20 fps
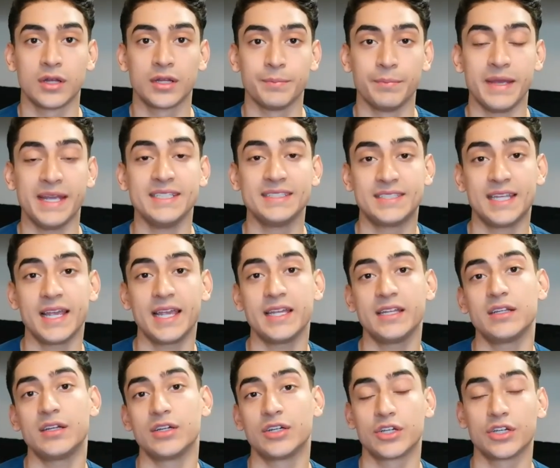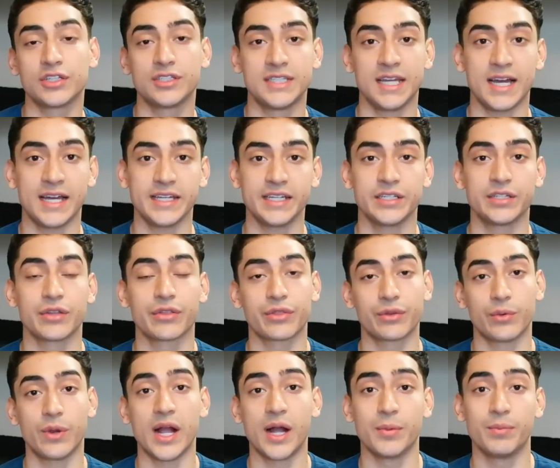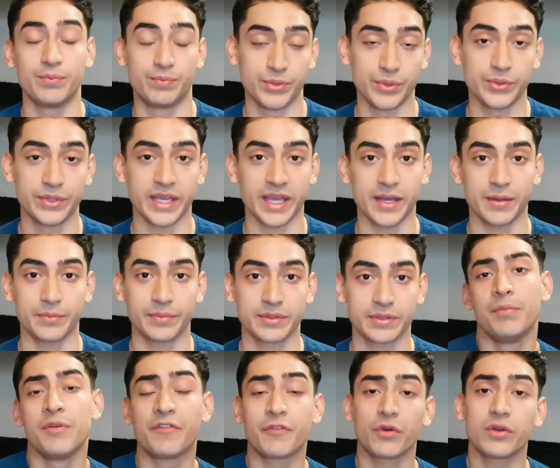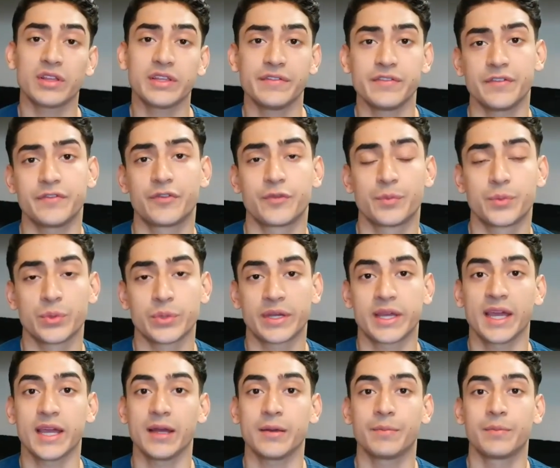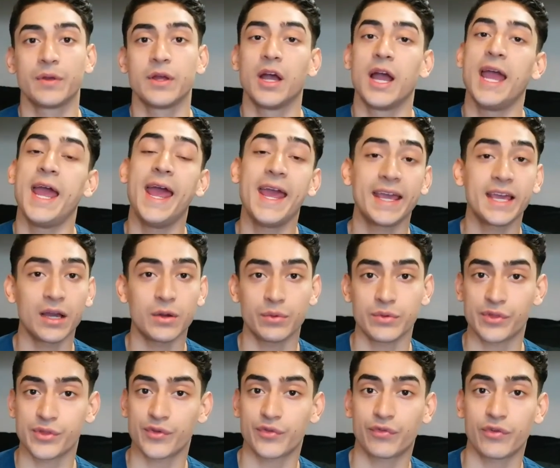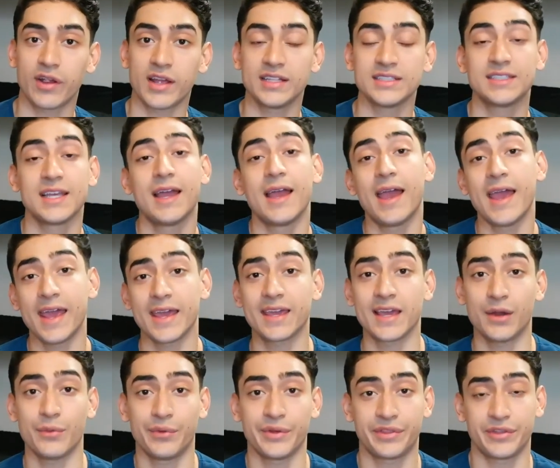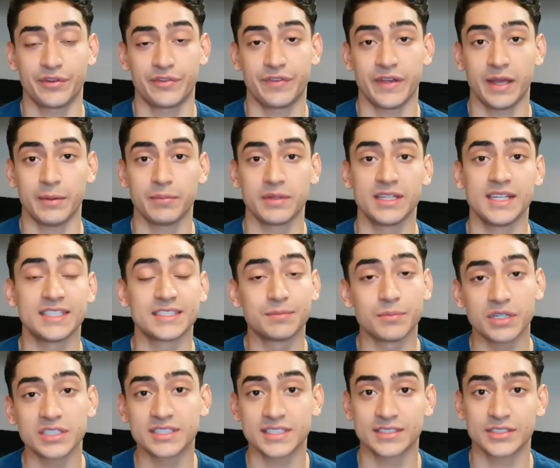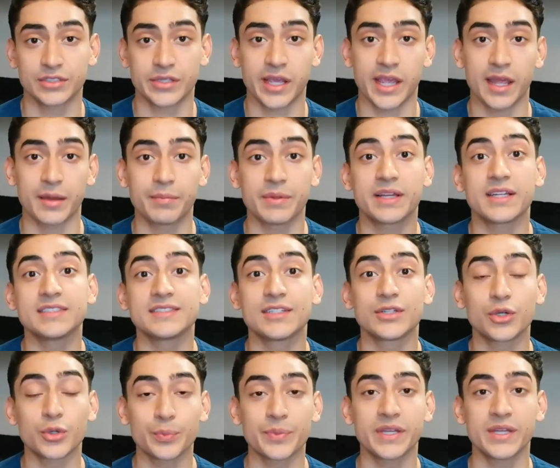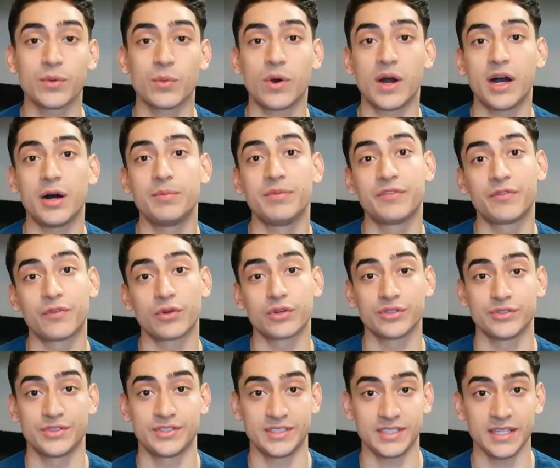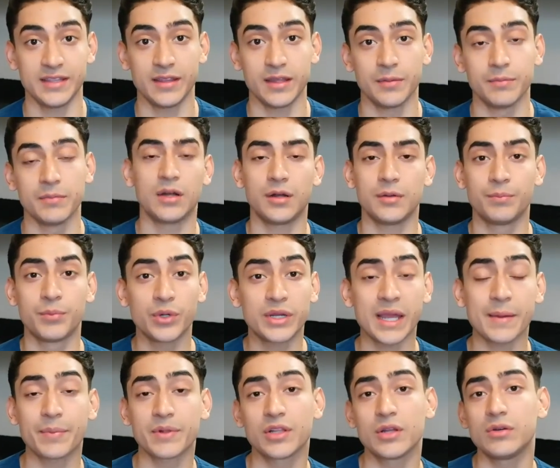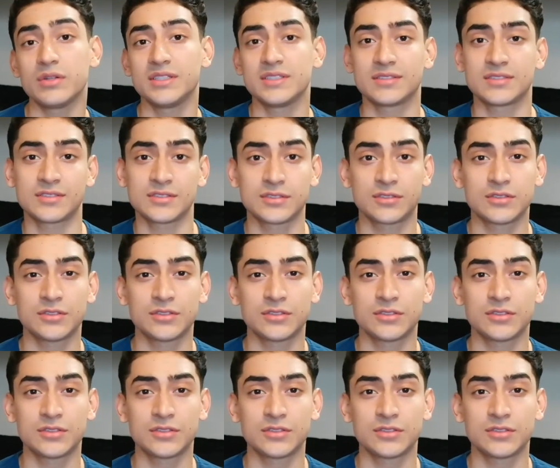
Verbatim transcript: Maintain a good diet throughout boot camp. Before leaving for boot camp, hang out with your friends, hang out with your family as much as you can because it'll be a while before you see them. Boot camp alone is